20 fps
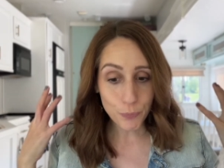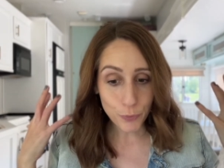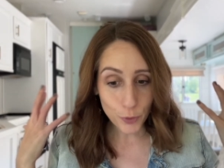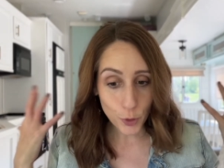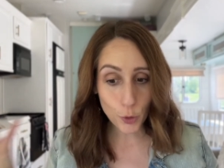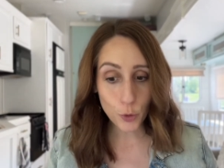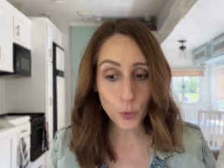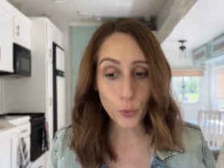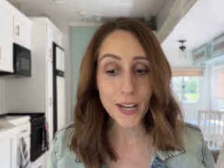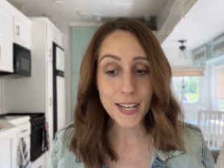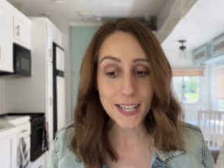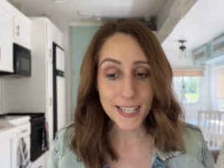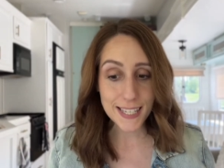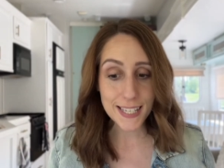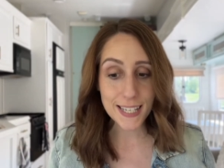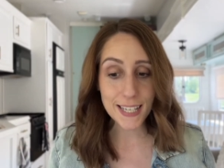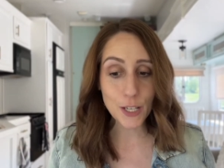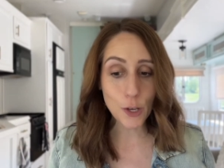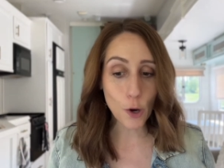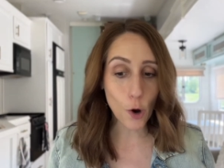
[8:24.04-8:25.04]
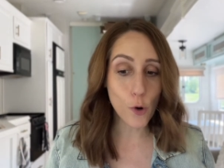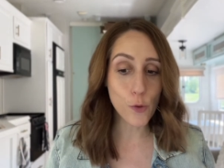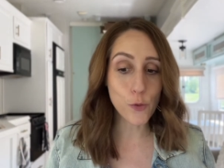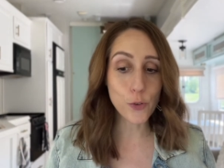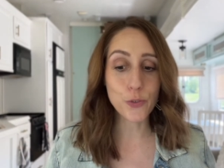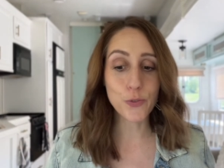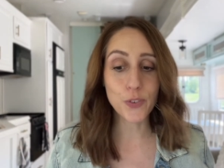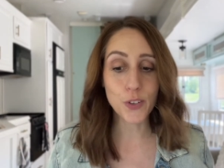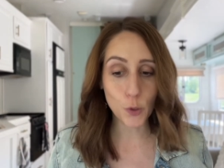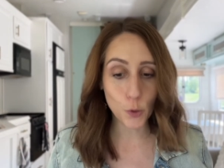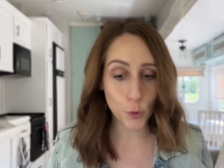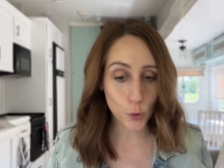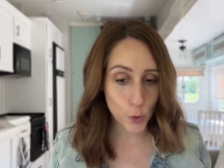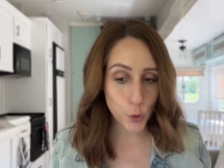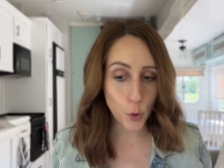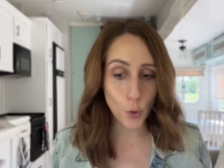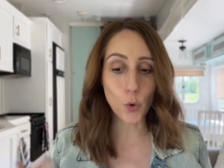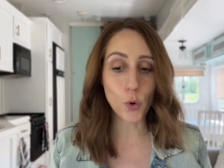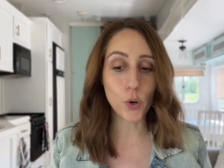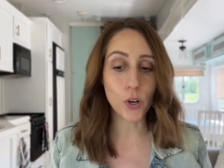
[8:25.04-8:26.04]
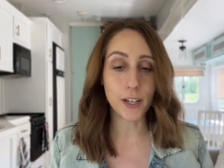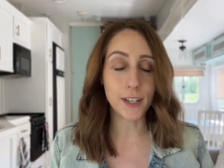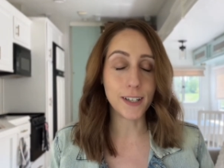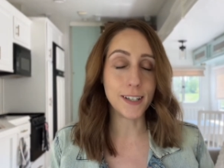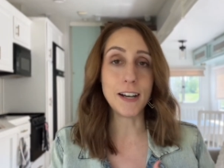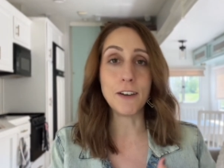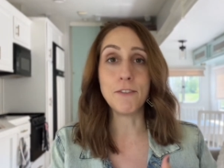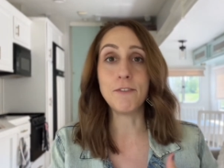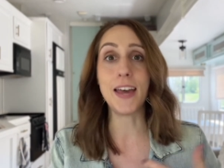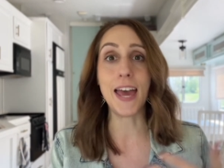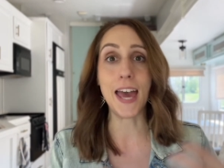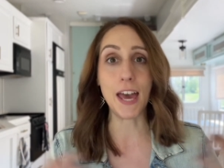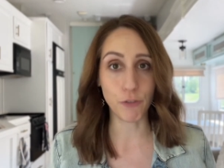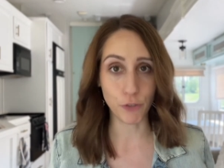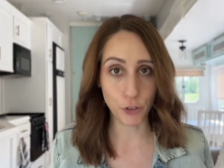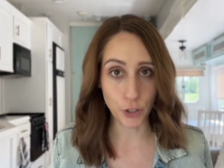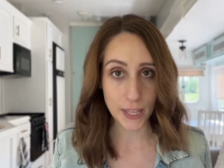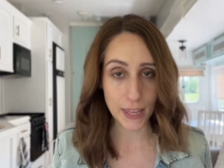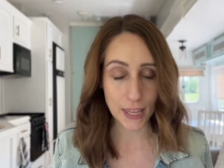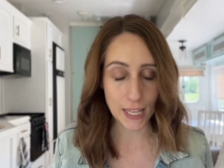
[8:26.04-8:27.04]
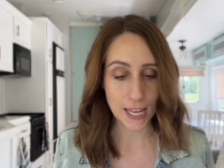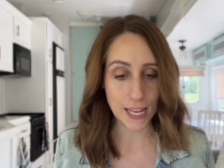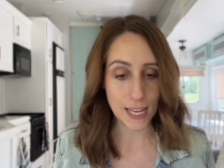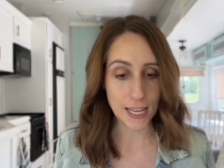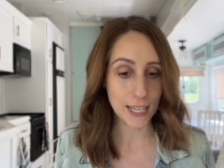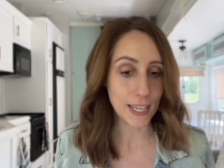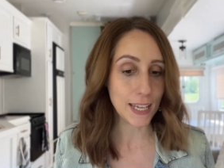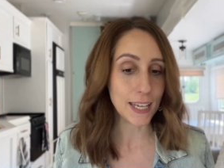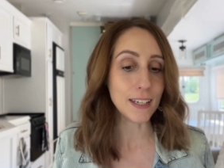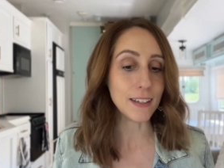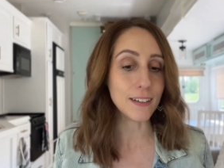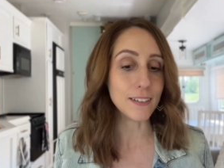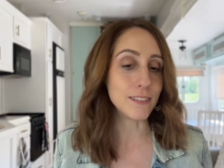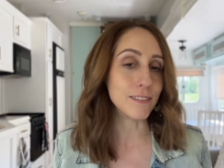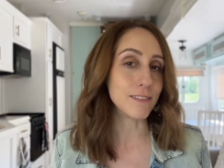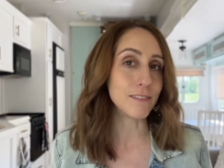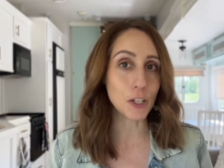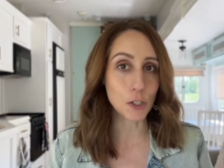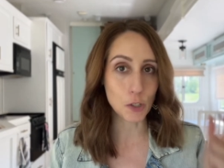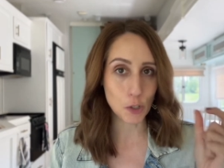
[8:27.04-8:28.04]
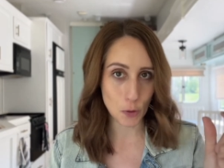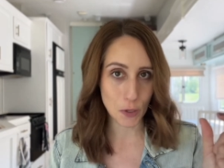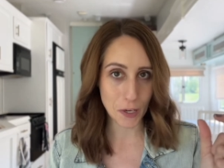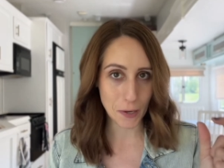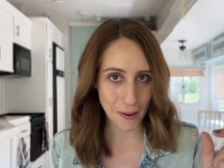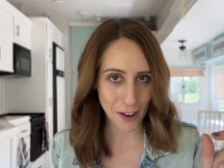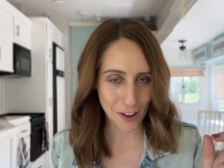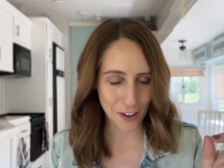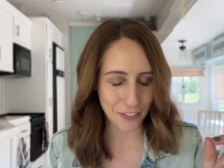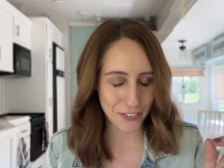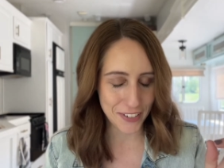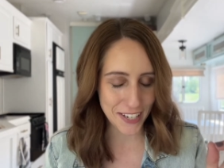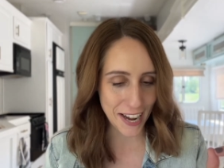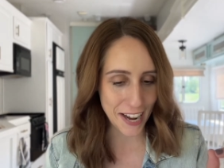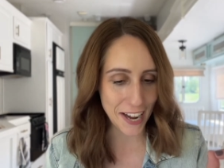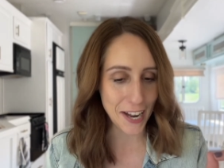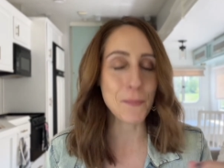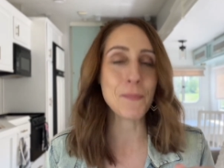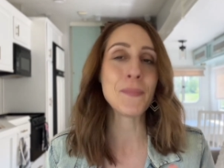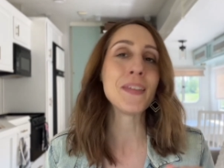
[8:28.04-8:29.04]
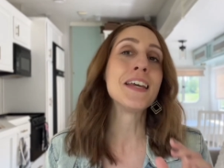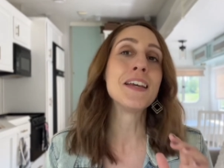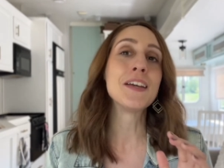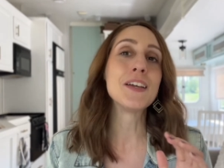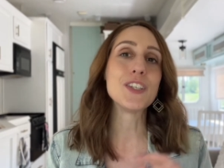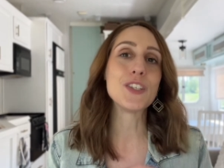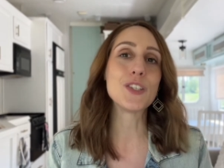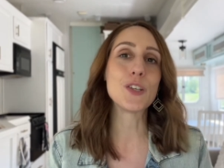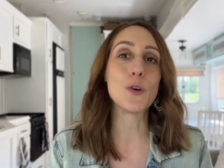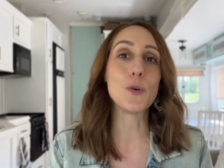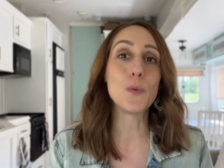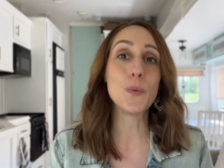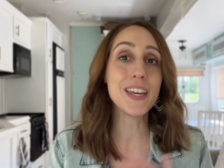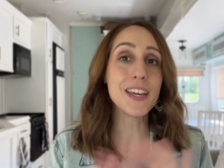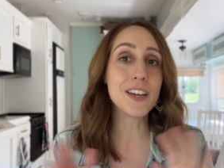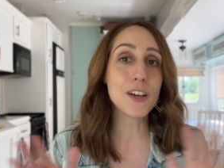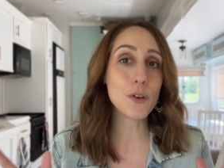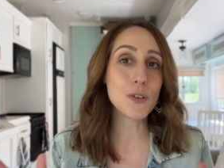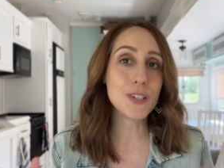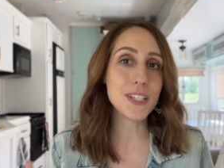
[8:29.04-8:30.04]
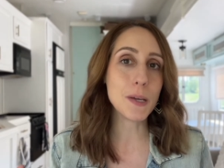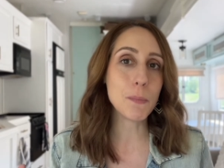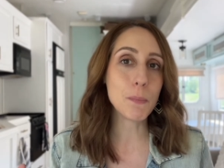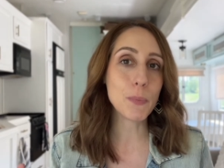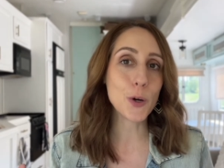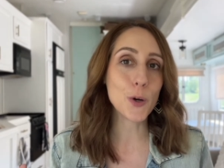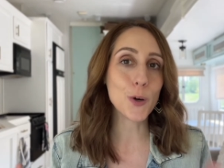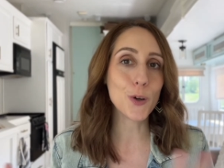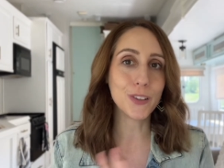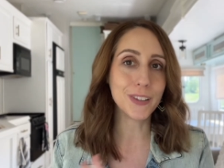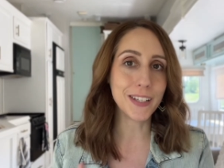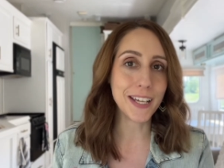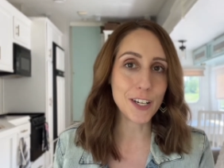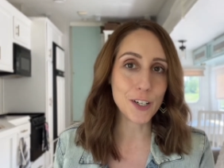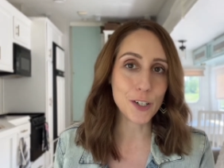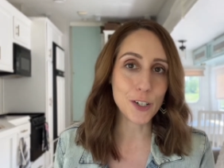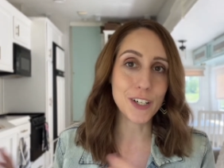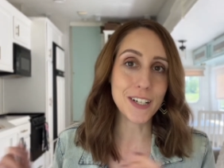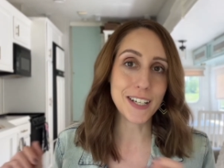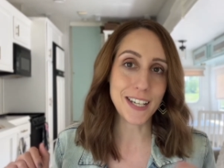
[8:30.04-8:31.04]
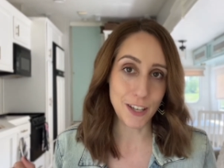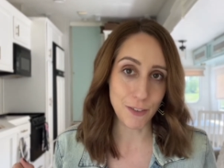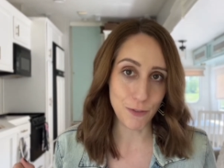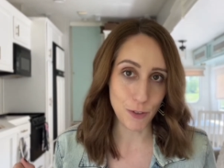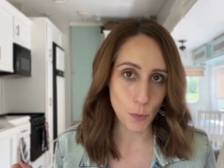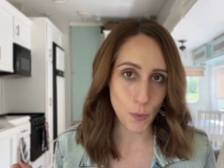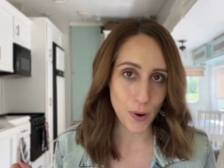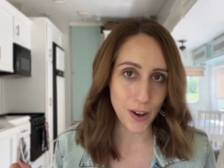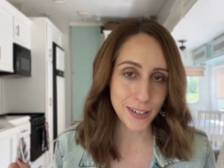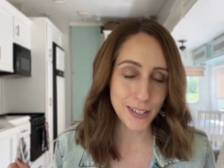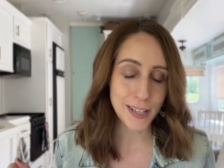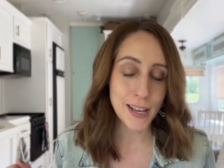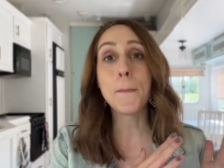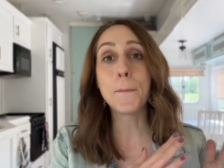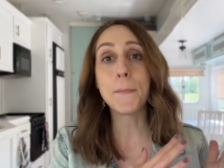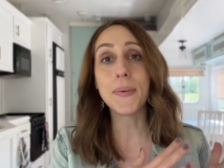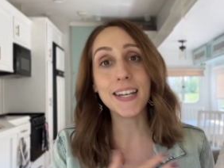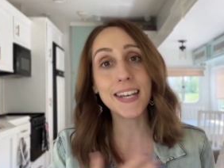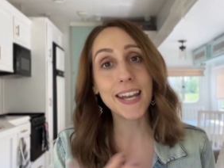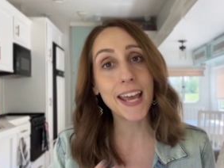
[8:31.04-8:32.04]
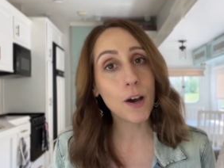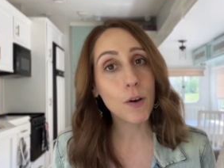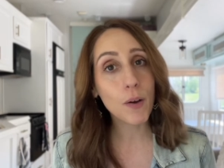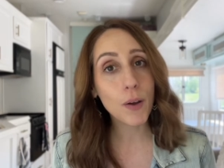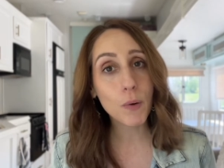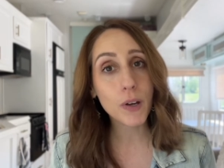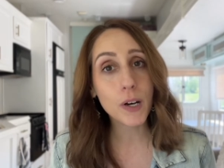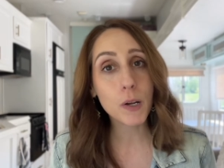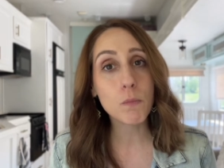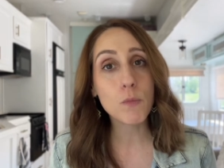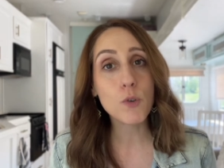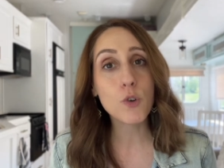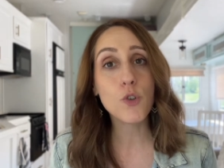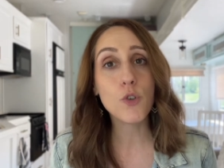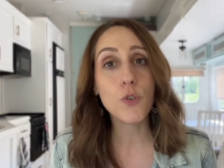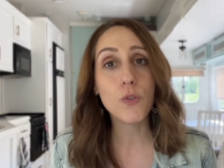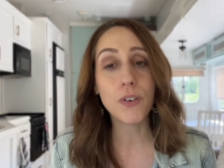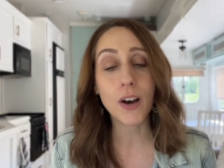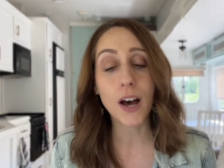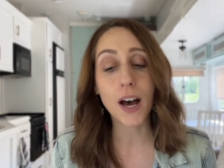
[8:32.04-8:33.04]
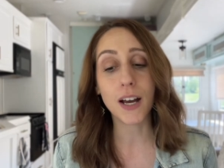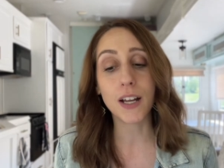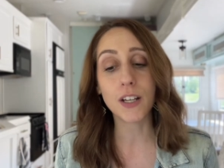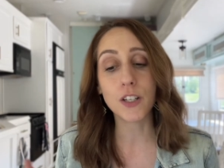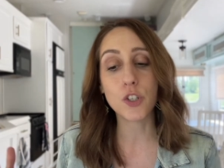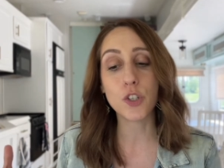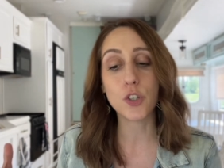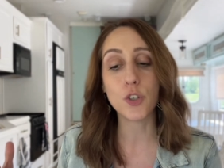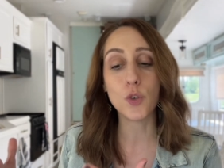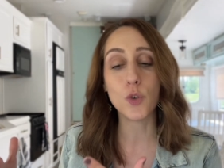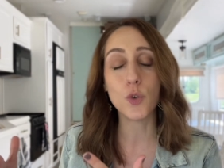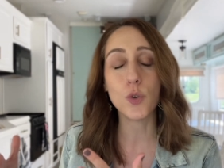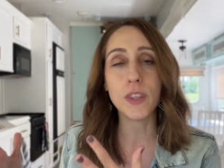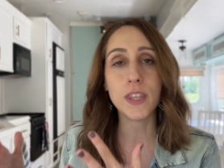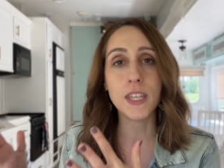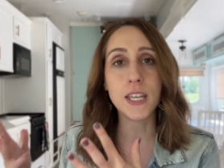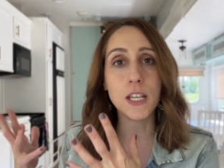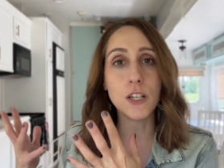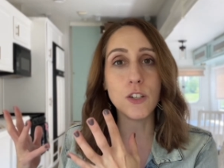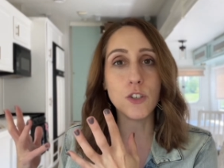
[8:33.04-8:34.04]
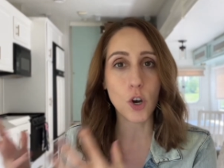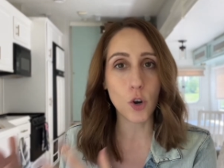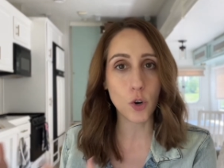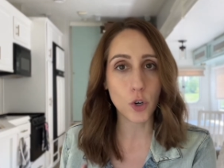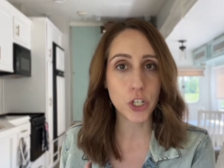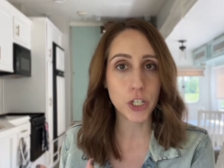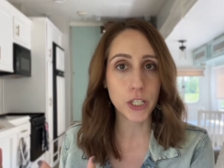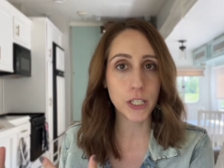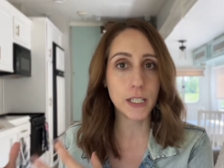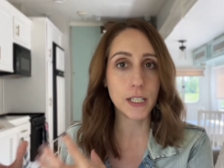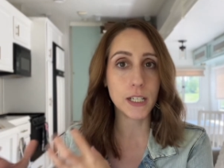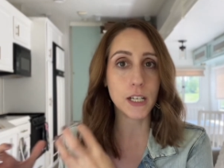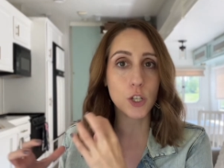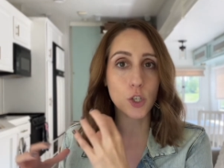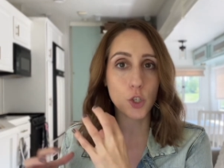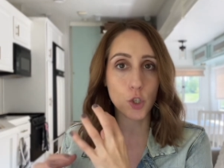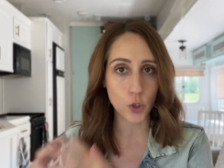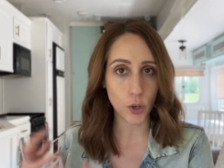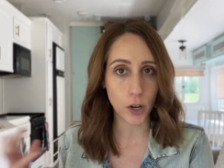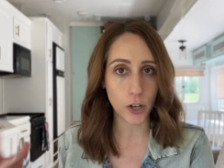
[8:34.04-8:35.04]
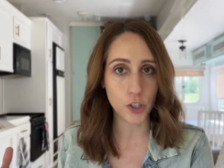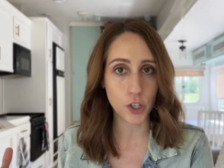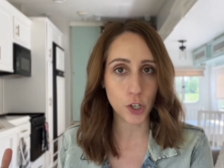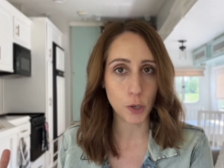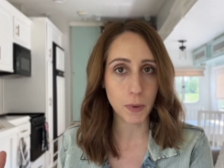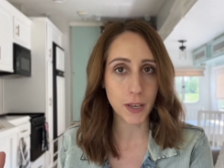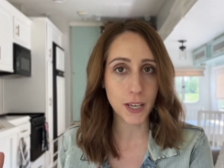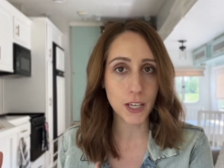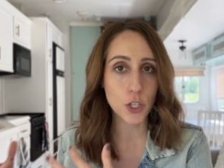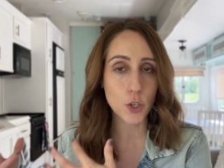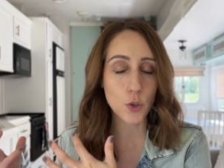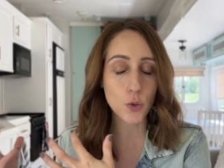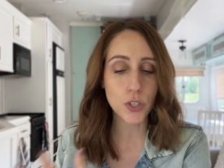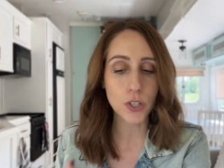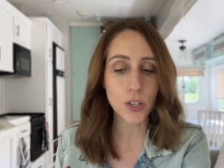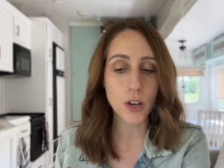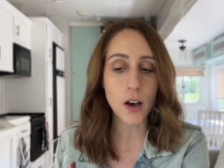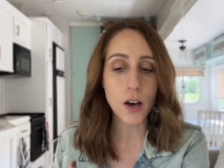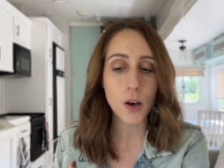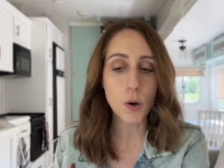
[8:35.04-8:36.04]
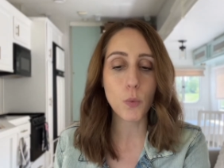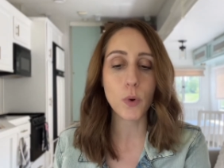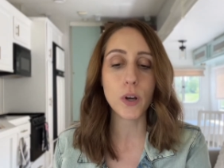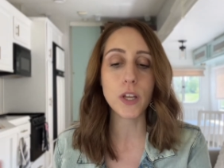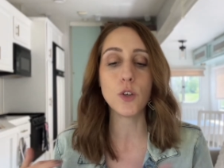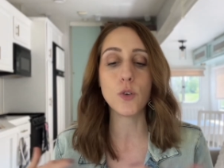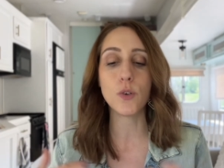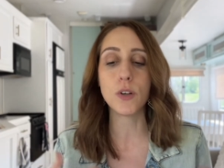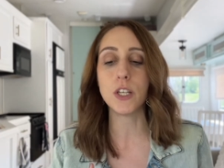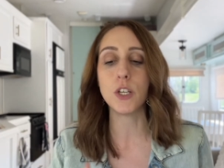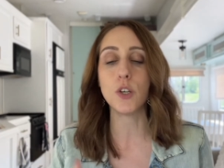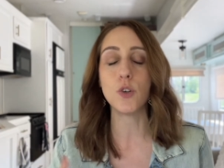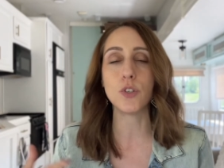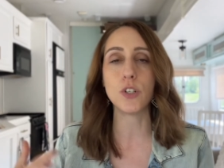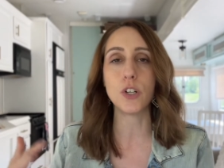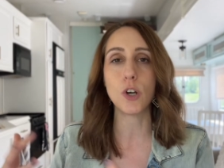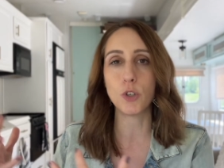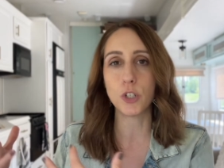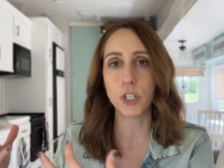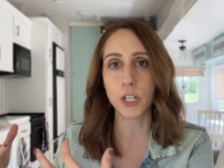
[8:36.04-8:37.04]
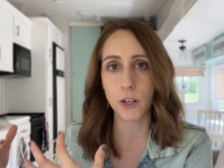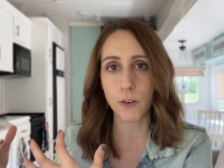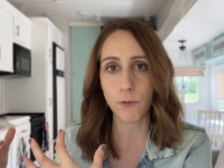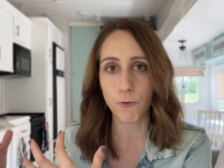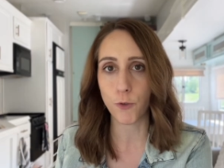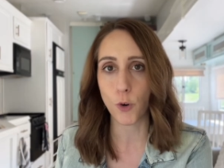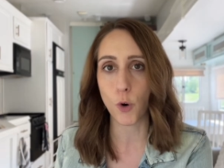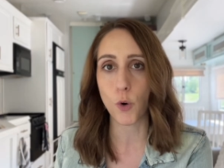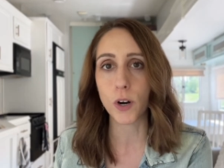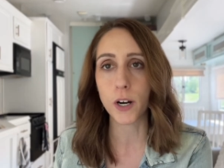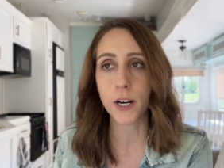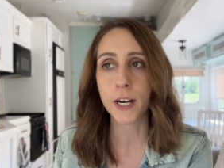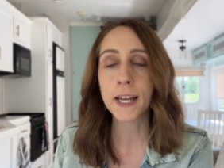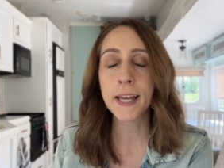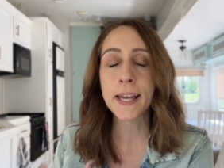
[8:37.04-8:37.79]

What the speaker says: crazy overview tour of everything in a short amount of time. So we can go deeper later if you want. But now I want to move on to the Notion structure because you saw what you can use Notion for.